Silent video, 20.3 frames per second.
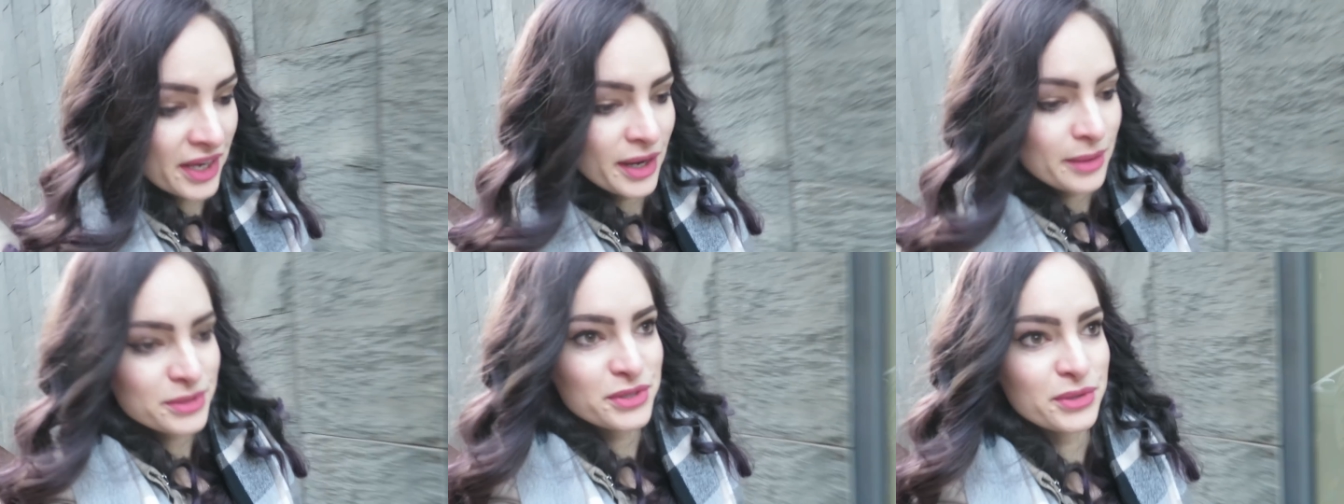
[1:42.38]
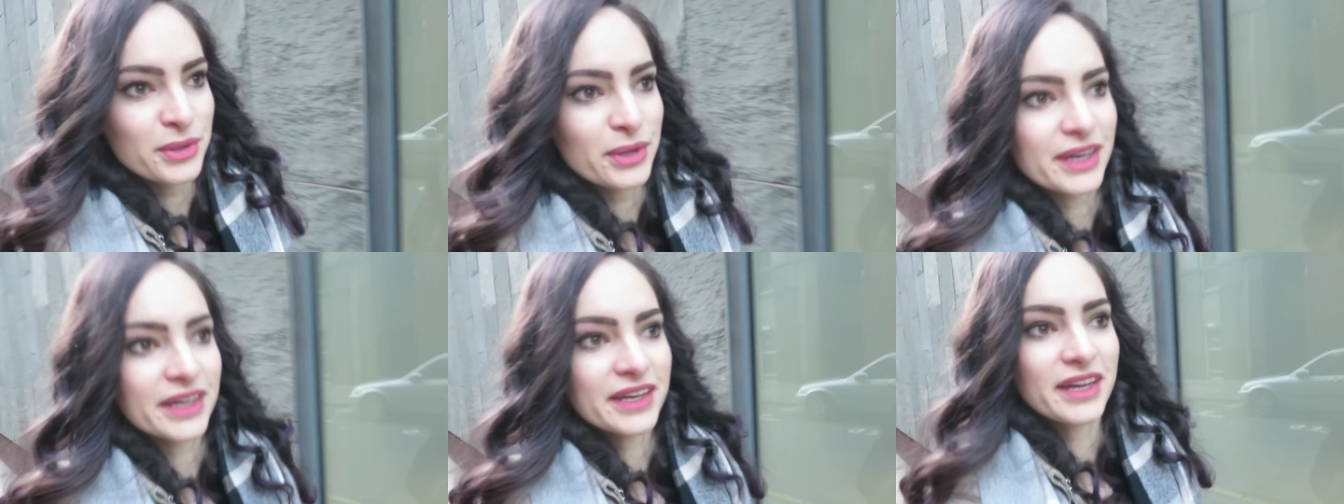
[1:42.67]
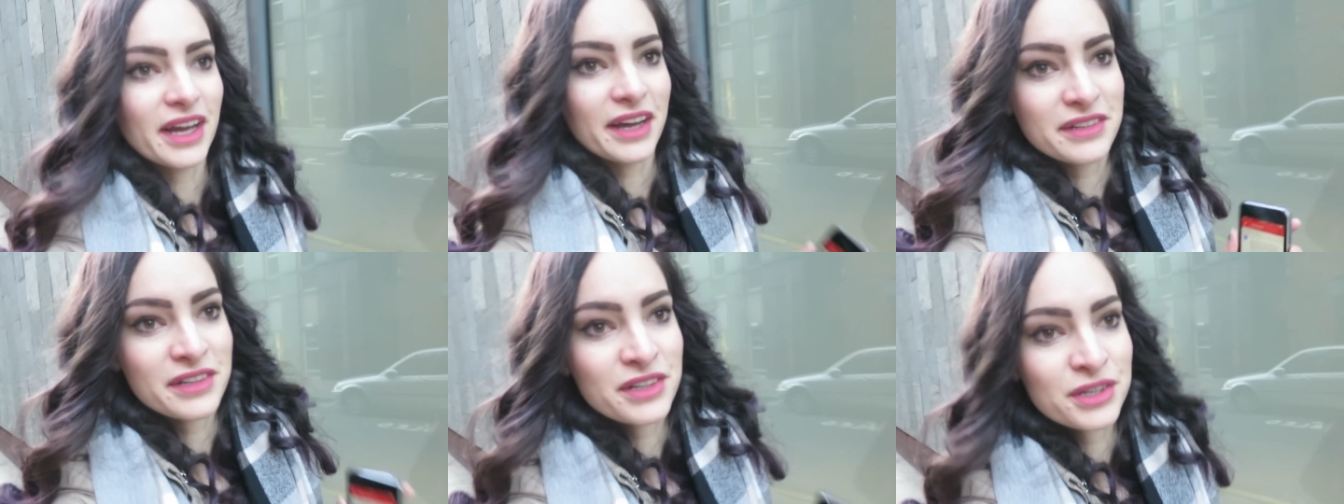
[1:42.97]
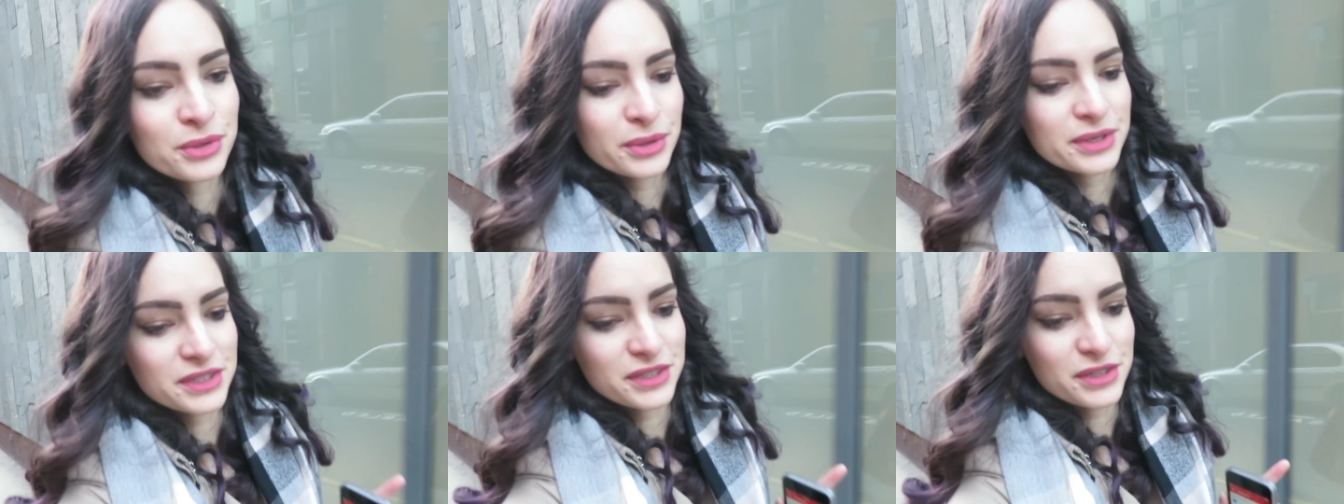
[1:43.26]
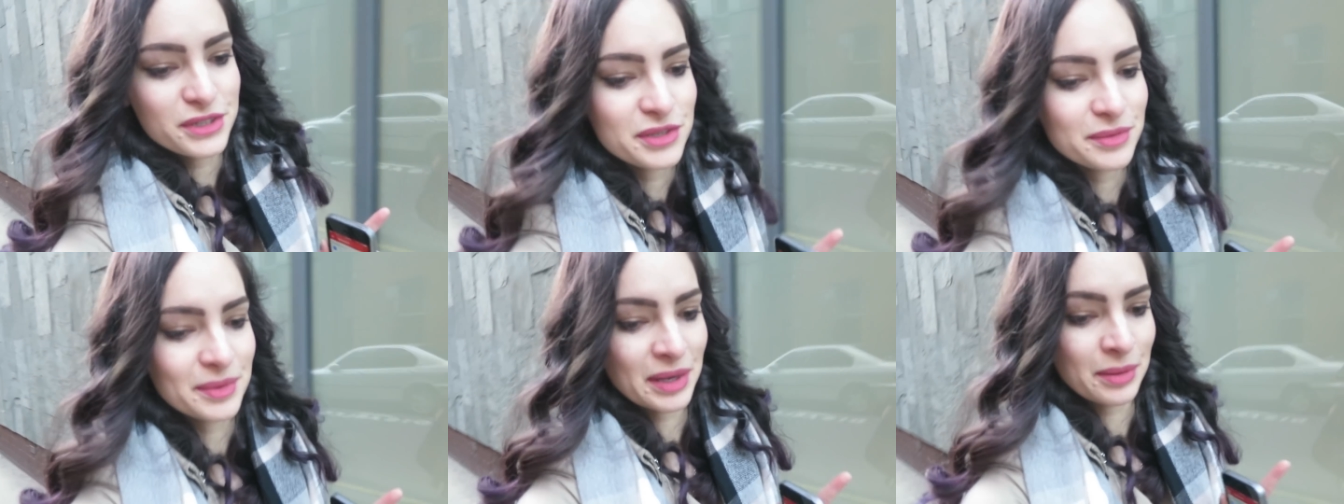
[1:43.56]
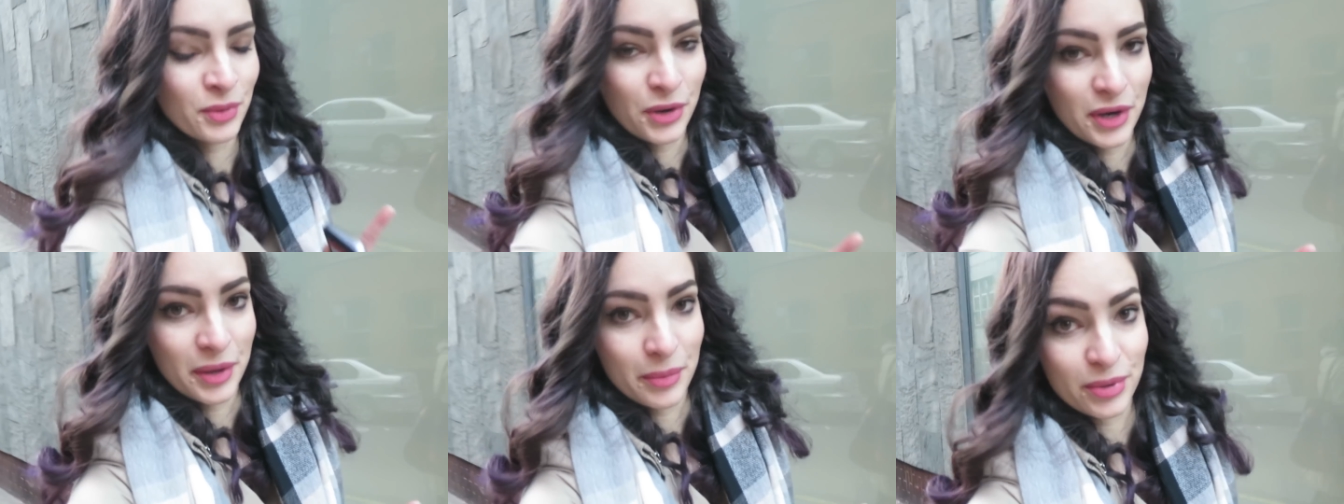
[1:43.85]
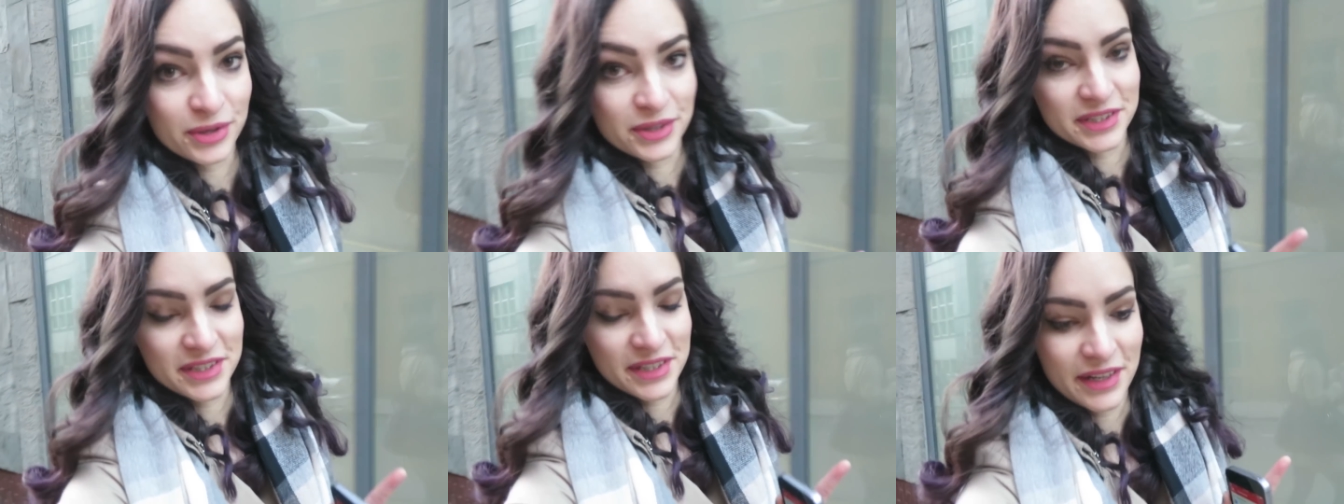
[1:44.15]
I get up so early, I didn't always used to be a morning
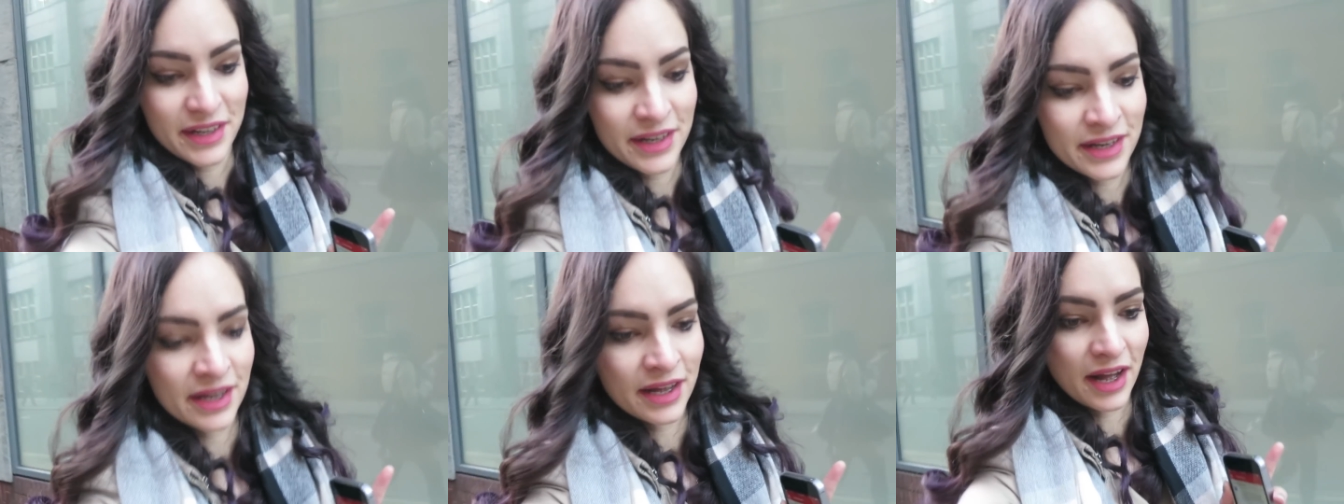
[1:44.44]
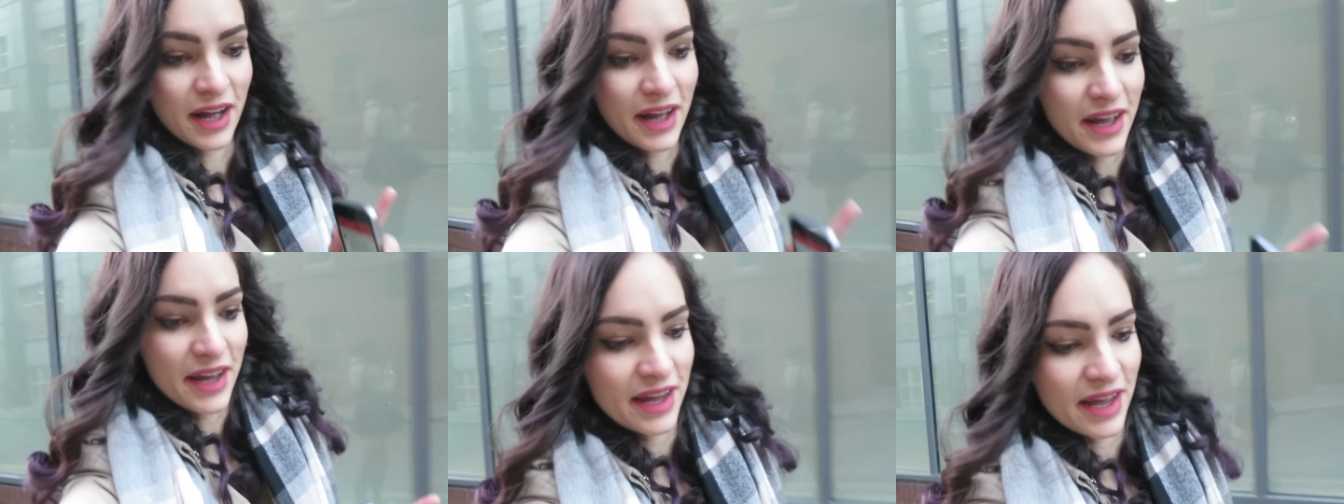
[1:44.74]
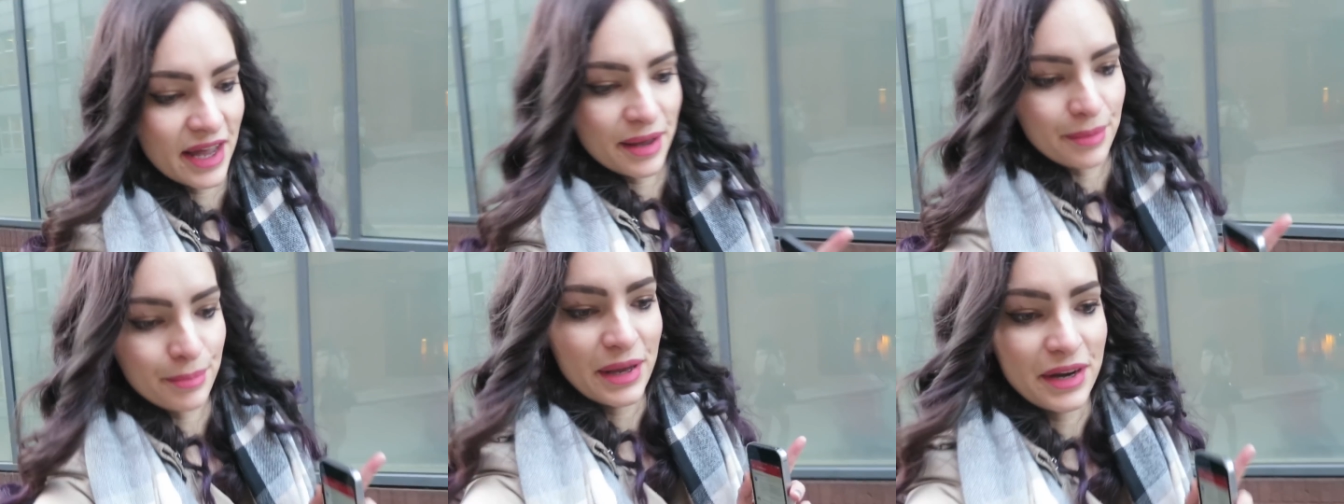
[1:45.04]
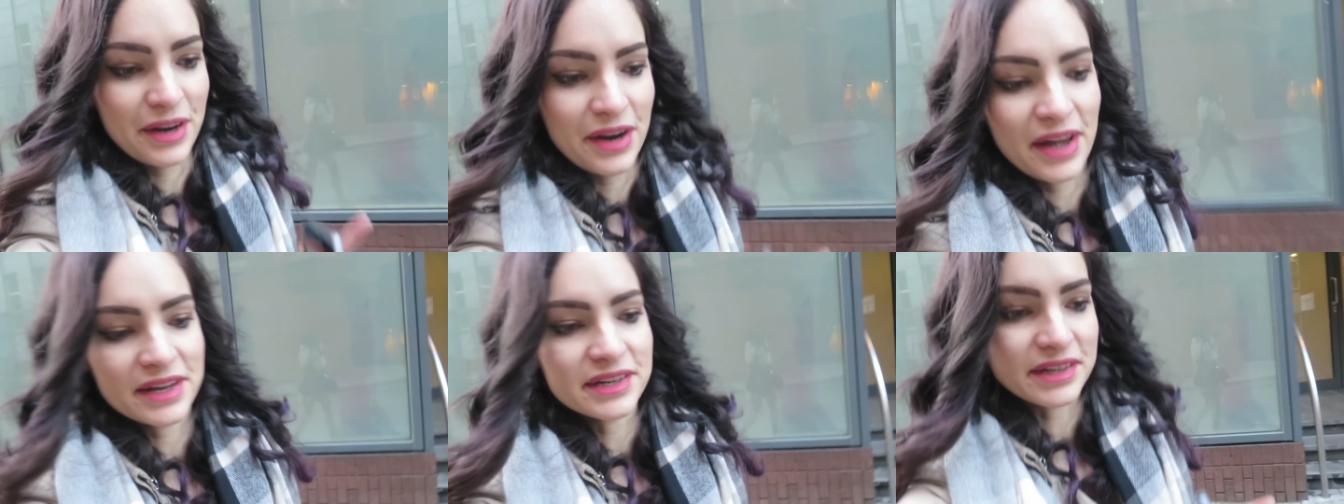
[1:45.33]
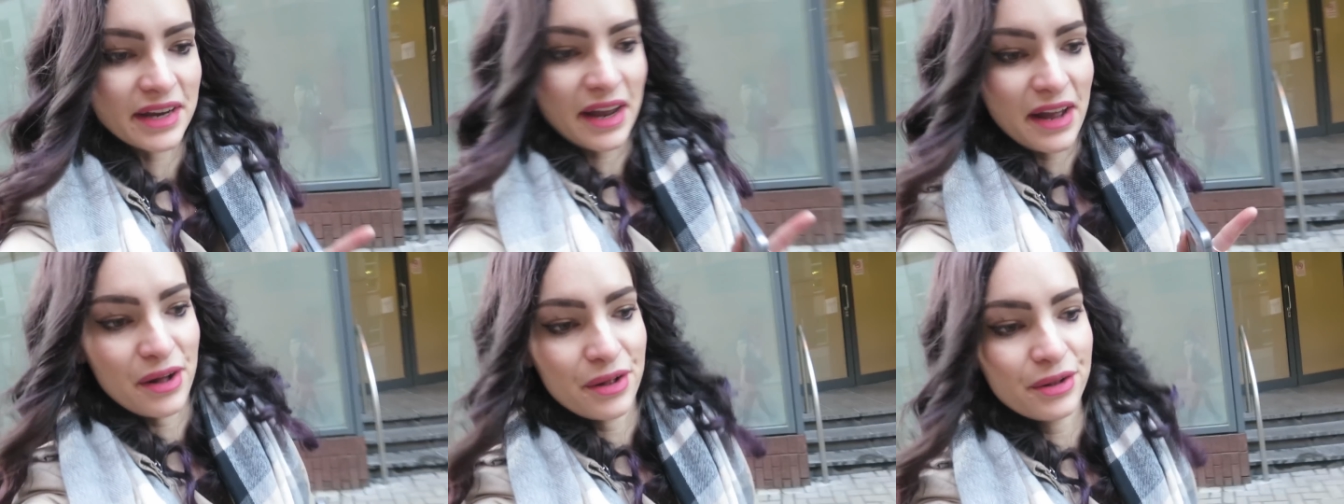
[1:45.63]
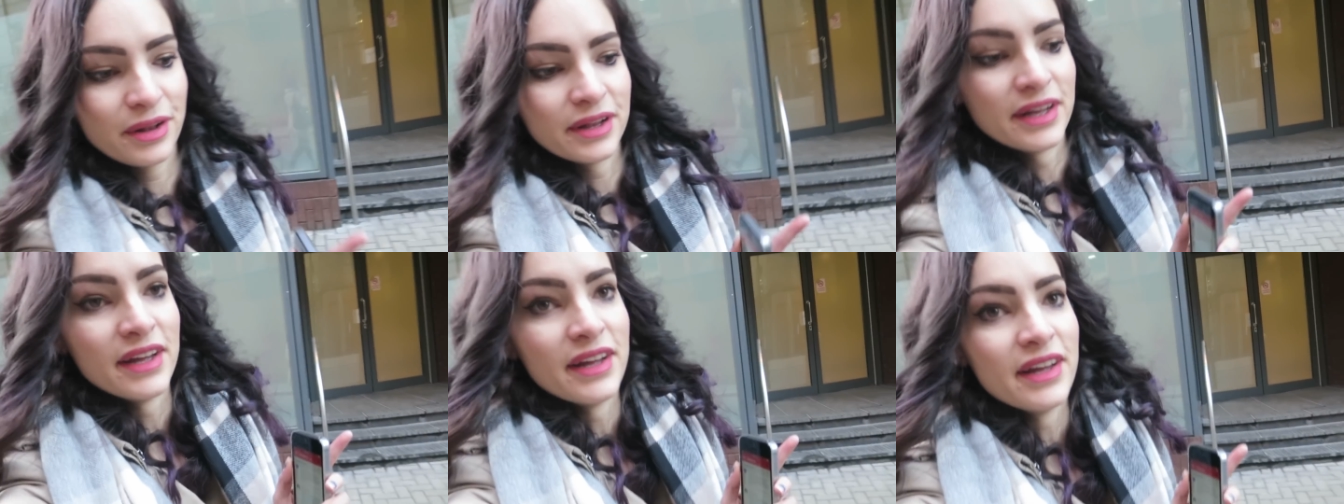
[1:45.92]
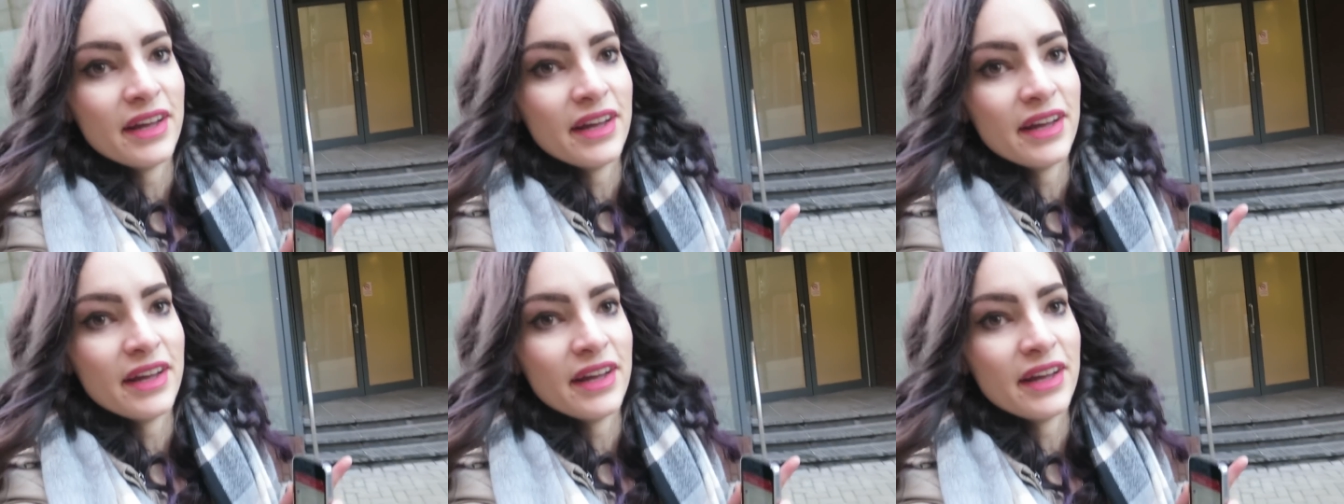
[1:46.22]
person. I am a night owl.